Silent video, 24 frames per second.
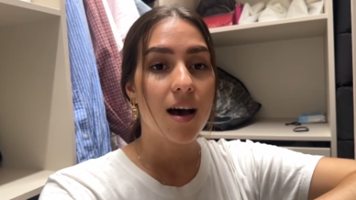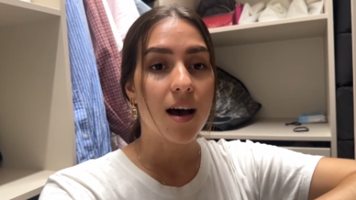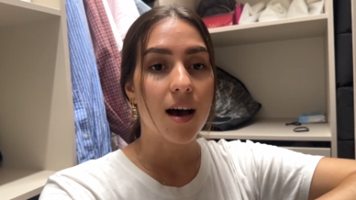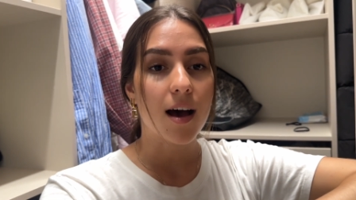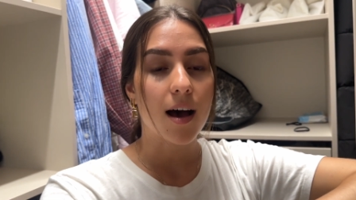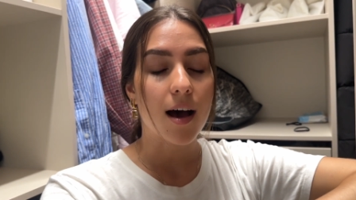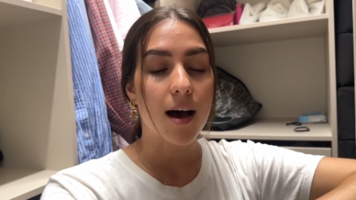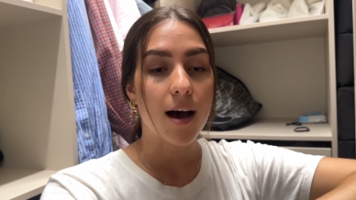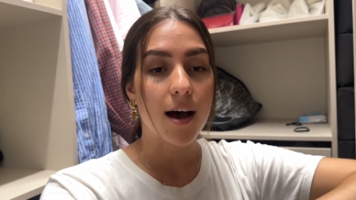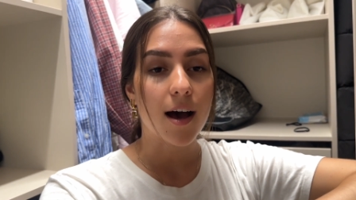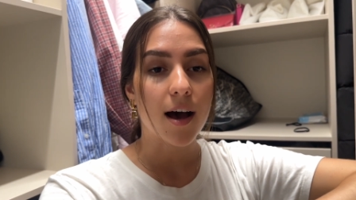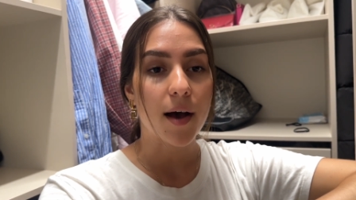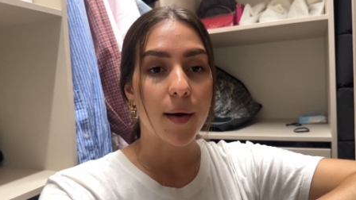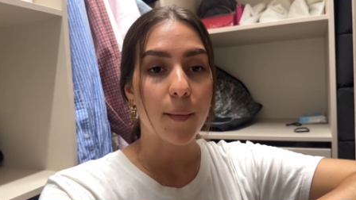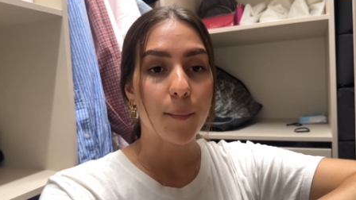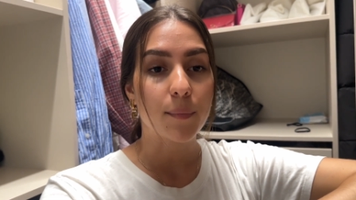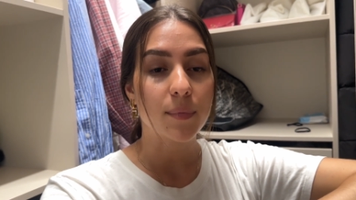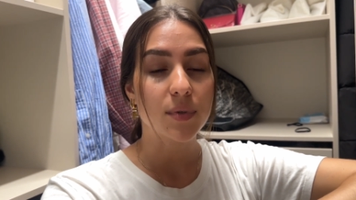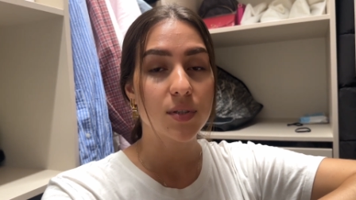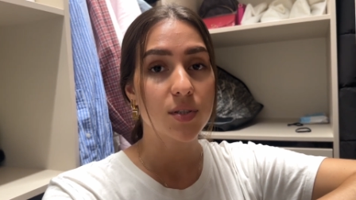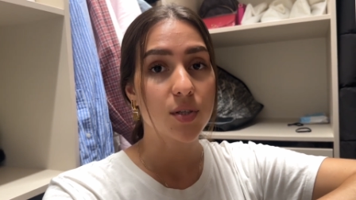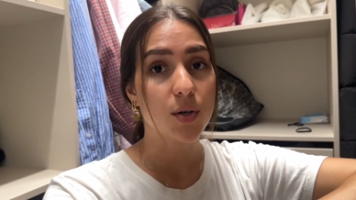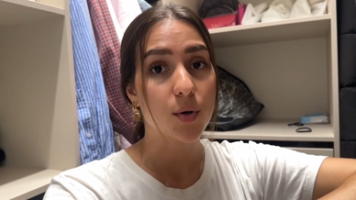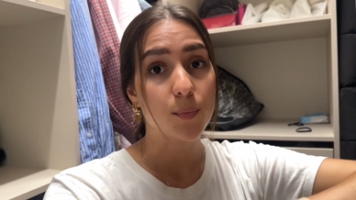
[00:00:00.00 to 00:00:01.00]

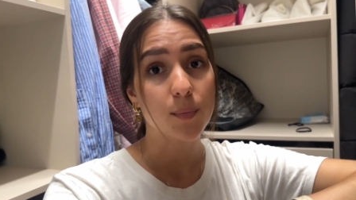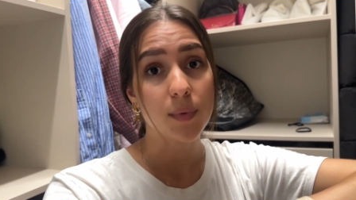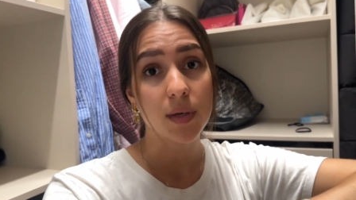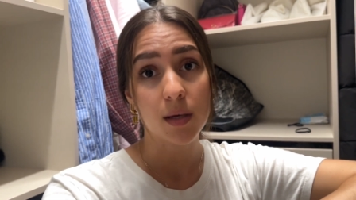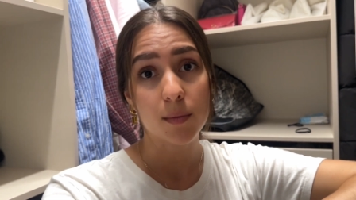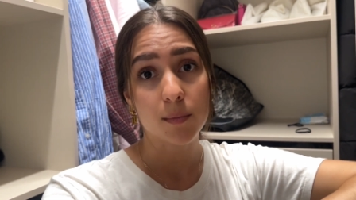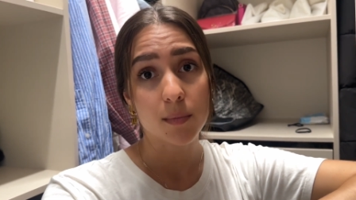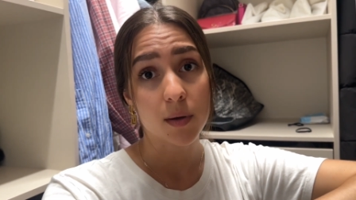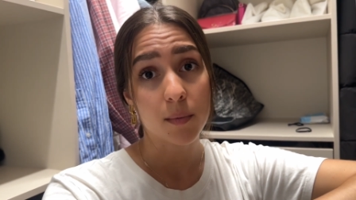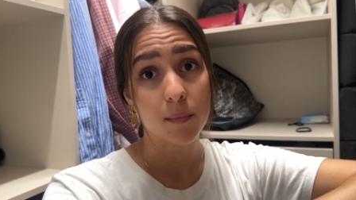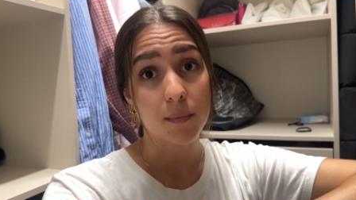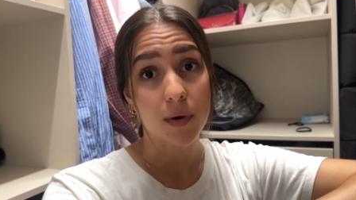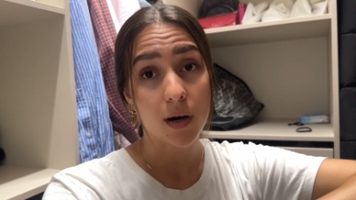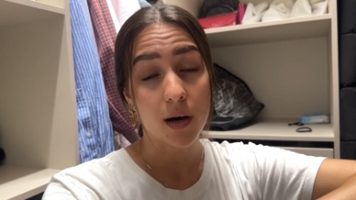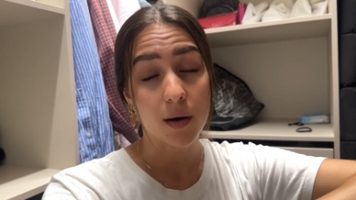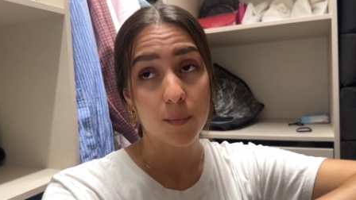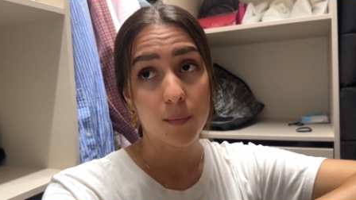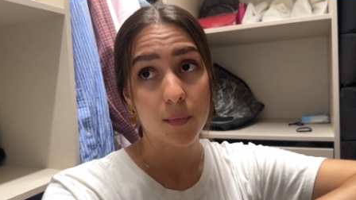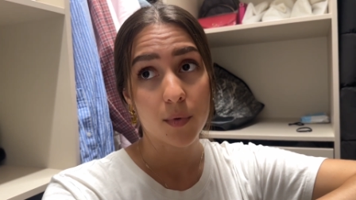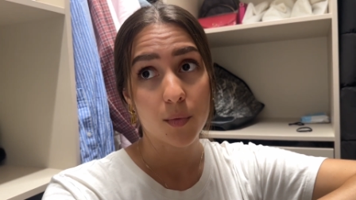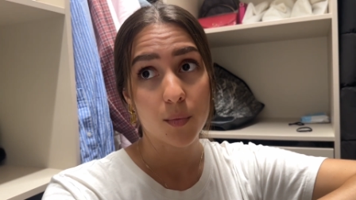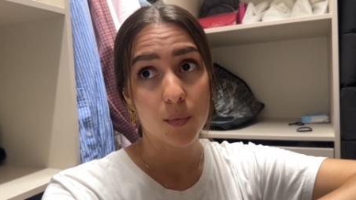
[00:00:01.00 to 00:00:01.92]
um, so me and my mom,